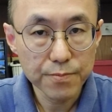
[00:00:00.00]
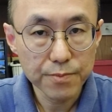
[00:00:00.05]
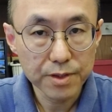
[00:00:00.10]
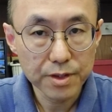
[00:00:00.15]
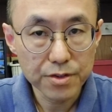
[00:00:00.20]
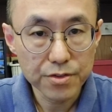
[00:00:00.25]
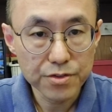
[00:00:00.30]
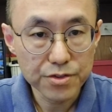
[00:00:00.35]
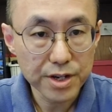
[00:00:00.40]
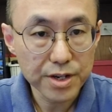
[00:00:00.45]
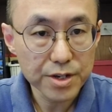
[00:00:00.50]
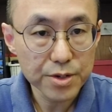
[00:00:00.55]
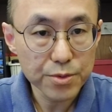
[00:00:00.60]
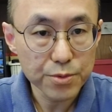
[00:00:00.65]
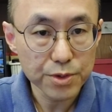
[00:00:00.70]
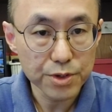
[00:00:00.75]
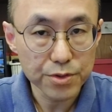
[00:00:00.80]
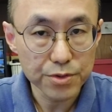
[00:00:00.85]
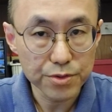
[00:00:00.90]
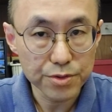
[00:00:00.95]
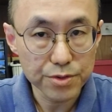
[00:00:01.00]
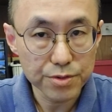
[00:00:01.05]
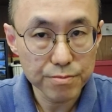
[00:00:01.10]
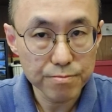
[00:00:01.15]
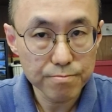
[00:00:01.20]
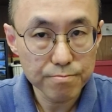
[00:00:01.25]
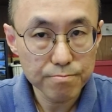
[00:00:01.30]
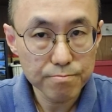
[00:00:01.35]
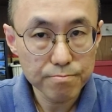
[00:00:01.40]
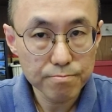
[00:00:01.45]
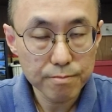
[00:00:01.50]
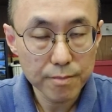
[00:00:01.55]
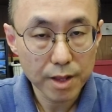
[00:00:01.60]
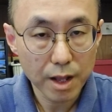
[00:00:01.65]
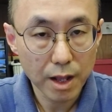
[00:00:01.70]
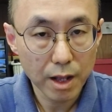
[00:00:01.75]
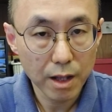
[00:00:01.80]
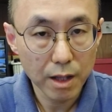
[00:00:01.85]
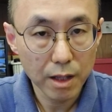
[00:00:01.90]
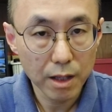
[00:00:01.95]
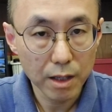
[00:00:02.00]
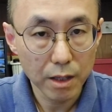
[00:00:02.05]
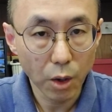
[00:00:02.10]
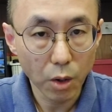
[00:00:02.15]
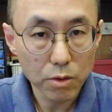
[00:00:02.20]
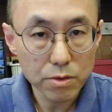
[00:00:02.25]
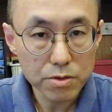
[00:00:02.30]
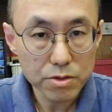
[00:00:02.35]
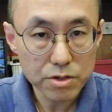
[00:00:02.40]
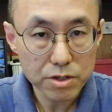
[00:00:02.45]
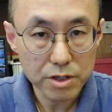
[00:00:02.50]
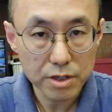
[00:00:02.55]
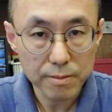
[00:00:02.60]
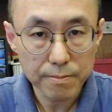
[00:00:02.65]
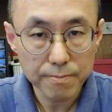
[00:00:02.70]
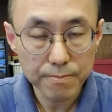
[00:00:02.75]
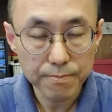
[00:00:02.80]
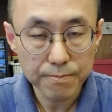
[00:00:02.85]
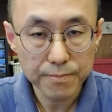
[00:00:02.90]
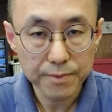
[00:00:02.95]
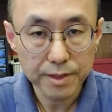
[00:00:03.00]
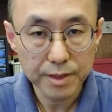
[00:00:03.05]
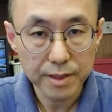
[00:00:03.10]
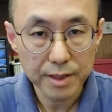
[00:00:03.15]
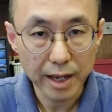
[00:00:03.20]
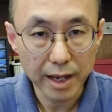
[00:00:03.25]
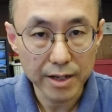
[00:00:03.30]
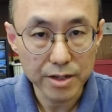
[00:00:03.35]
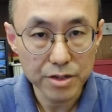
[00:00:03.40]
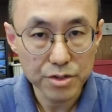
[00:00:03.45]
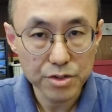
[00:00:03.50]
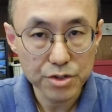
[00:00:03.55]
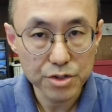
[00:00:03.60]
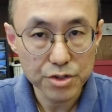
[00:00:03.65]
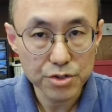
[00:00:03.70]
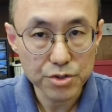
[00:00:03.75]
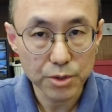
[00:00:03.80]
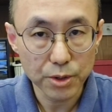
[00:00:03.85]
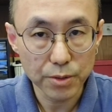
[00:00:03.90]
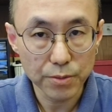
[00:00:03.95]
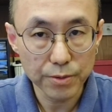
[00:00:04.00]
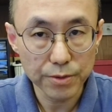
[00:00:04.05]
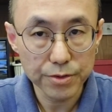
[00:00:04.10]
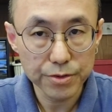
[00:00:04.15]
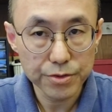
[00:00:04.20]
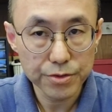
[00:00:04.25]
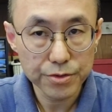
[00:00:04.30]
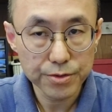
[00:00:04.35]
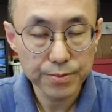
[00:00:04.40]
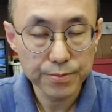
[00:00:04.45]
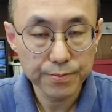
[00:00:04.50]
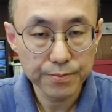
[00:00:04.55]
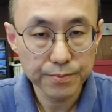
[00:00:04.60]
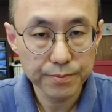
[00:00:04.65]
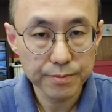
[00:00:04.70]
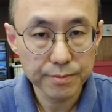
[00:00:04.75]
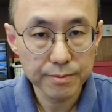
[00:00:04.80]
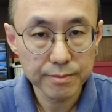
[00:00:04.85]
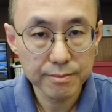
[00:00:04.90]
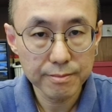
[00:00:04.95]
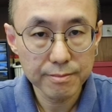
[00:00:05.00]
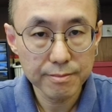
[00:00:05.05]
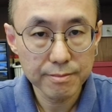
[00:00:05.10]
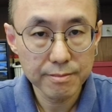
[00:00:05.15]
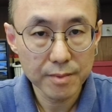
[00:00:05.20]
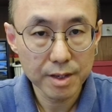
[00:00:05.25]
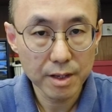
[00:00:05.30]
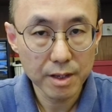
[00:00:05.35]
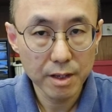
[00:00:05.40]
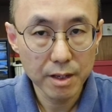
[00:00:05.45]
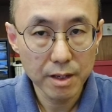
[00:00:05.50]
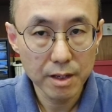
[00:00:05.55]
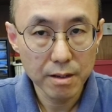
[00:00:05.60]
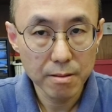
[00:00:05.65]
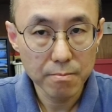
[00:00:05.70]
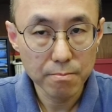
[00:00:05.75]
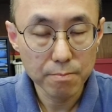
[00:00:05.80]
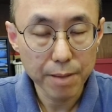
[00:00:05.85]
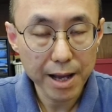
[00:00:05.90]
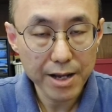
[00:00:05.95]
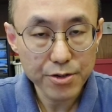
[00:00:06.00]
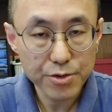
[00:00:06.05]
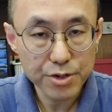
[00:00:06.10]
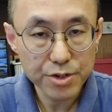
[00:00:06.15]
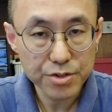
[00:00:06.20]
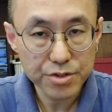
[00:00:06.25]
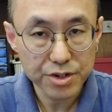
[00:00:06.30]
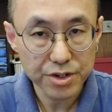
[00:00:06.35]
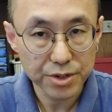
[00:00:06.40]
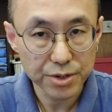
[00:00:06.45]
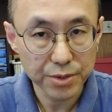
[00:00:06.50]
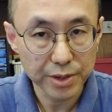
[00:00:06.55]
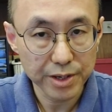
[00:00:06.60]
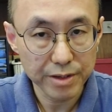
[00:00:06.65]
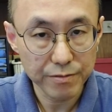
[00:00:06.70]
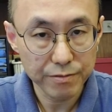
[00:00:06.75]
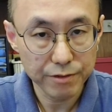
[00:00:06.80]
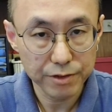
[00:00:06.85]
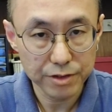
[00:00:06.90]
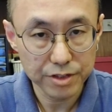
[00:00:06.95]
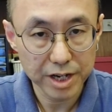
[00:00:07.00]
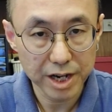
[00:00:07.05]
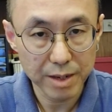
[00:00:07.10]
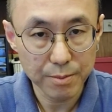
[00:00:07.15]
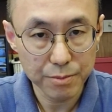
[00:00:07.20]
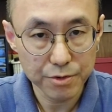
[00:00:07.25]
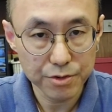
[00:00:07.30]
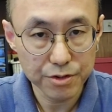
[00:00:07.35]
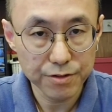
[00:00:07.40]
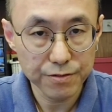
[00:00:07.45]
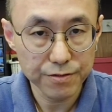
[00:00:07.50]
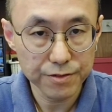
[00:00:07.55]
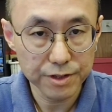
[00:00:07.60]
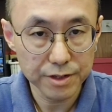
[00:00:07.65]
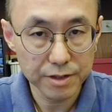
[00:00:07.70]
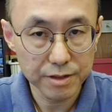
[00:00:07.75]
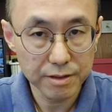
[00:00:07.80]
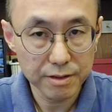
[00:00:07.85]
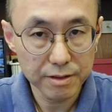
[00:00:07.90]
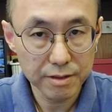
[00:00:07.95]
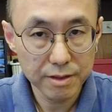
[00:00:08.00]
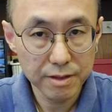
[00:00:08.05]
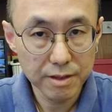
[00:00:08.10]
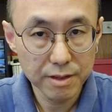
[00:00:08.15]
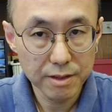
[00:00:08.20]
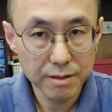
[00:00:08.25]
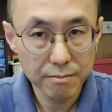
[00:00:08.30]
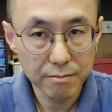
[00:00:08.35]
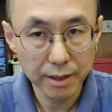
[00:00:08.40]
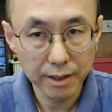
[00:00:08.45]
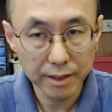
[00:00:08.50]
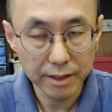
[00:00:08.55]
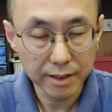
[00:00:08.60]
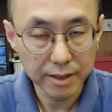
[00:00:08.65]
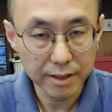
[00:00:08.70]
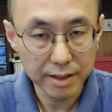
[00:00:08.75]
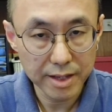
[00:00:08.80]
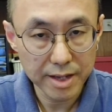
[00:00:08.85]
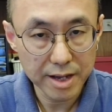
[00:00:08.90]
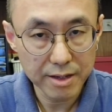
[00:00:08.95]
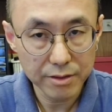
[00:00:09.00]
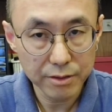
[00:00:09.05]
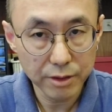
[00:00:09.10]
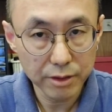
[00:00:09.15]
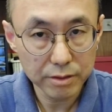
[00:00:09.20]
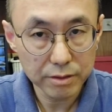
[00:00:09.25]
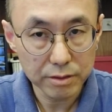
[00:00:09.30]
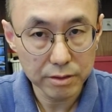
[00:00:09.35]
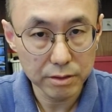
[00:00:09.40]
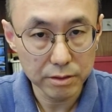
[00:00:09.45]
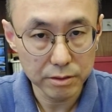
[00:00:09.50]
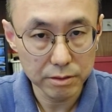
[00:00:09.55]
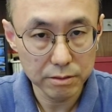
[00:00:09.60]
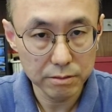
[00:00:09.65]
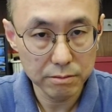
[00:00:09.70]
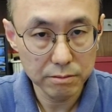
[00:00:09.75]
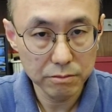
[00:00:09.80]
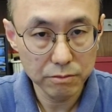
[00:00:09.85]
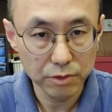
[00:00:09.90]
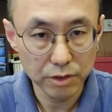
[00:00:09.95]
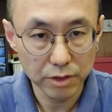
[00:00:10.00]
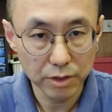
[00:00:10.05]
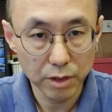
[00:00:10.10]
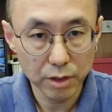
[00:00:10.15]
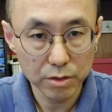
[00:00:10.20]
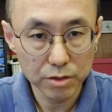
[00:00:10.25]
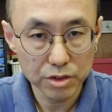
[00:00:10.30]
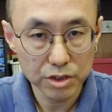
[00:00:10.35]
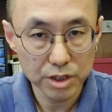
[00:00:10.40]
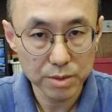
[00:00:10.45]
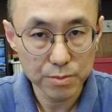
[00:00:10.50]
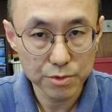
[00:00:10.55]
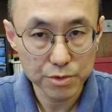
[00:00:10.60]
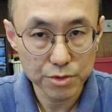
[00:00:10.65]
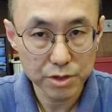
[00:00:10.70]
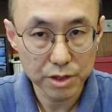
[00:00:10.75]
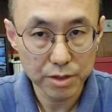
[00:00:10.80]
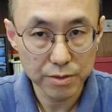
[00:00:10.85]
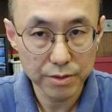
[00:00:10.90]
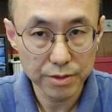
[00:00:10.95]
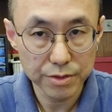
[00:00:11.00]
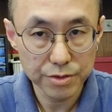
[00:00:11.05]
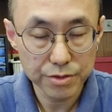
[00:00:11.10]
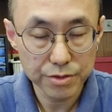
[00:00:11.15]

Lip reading: Second reason, long-term energy storage. Batteries are great for time shifting, but they are not good with long-term storage.